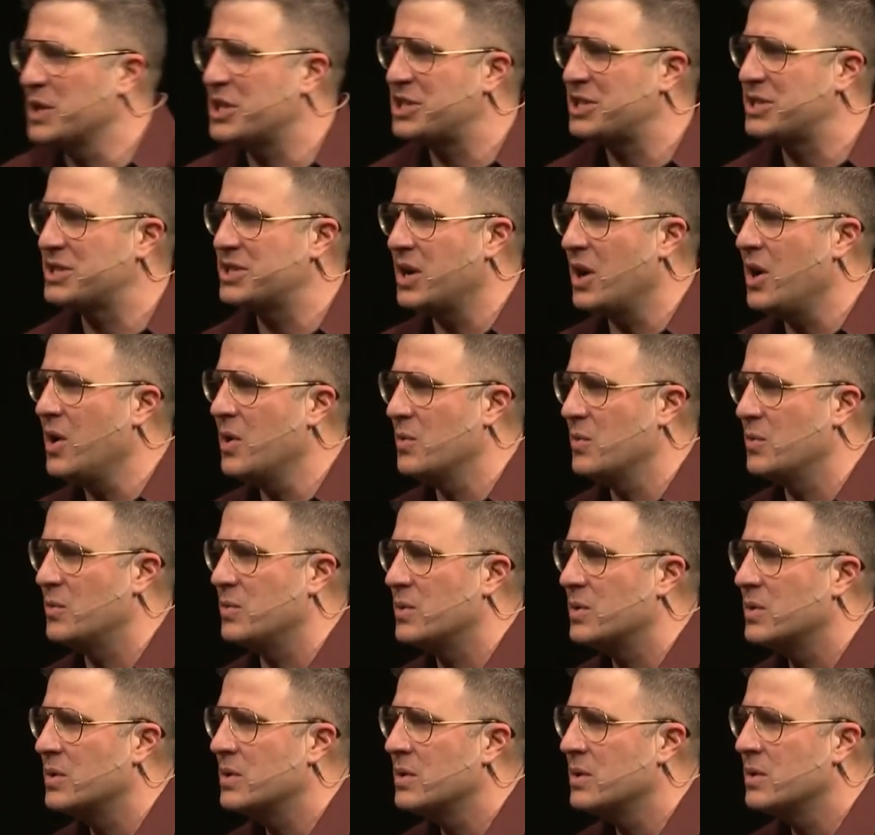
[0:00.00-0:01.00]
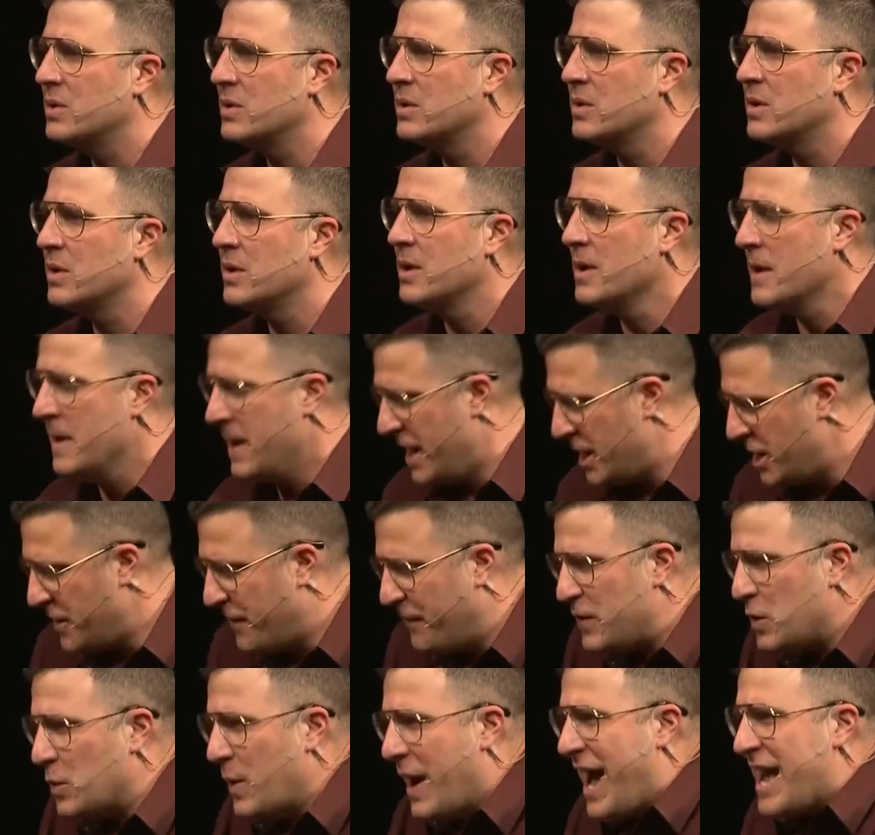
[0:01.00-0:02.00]
stone? And
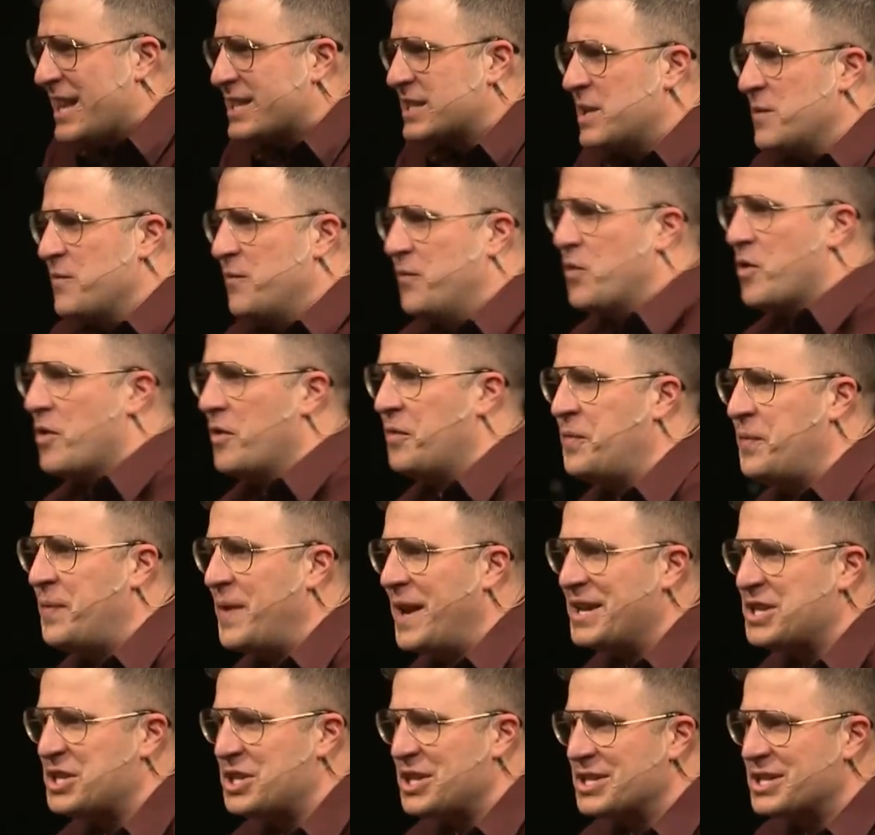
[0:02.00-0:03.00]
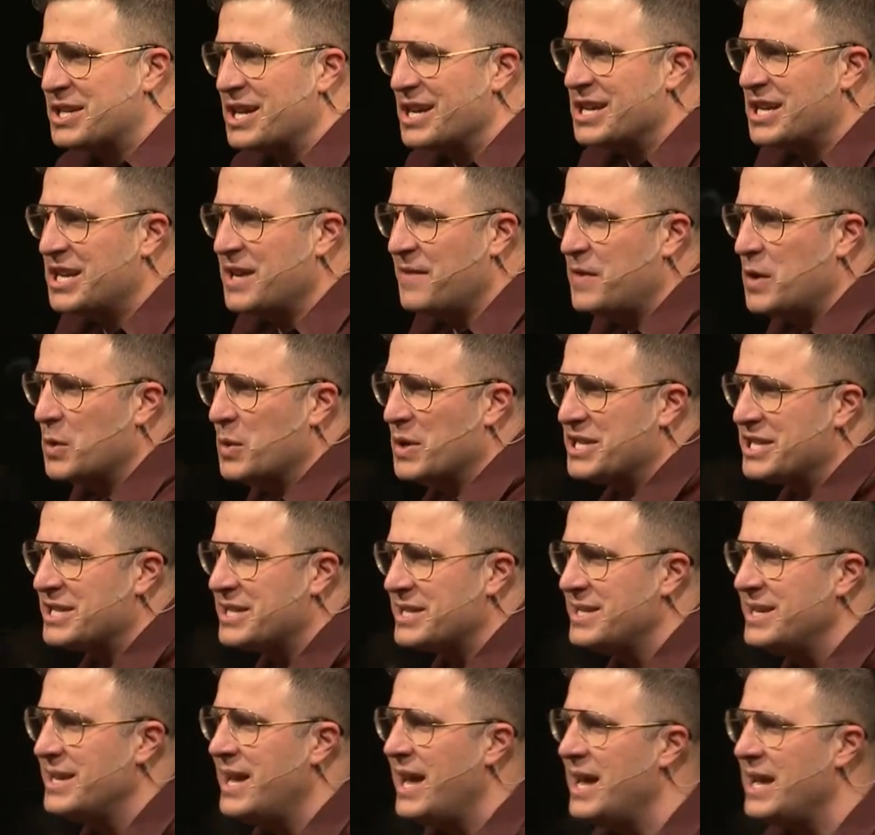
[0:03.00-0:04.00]
if you ask him for a fish, he's going to give you a
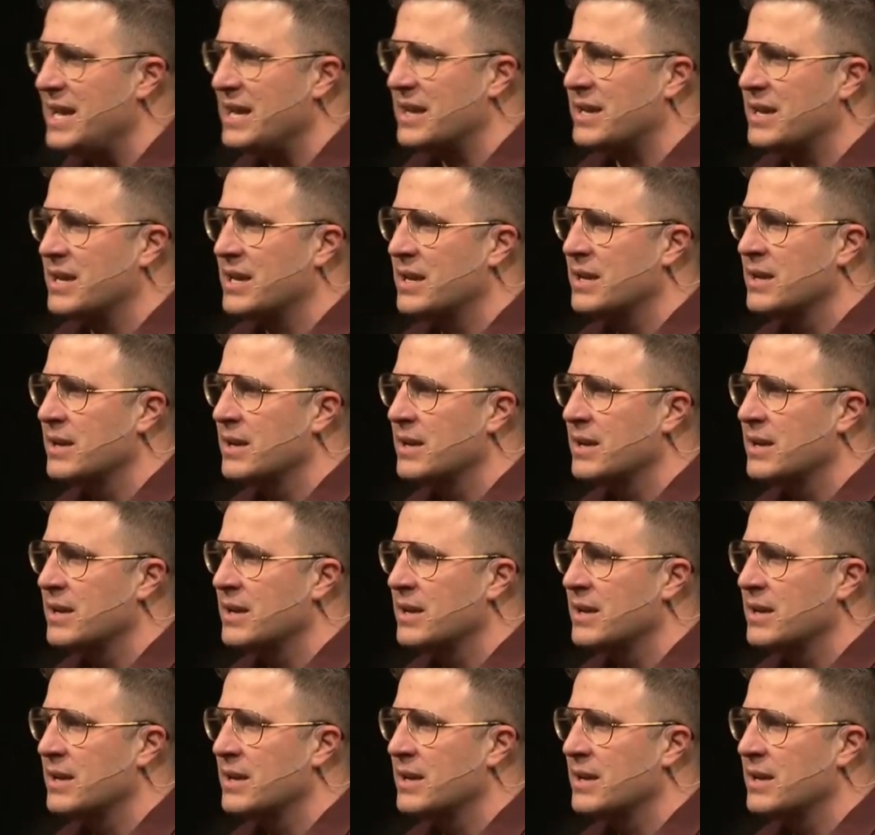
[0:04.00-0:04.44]
snake.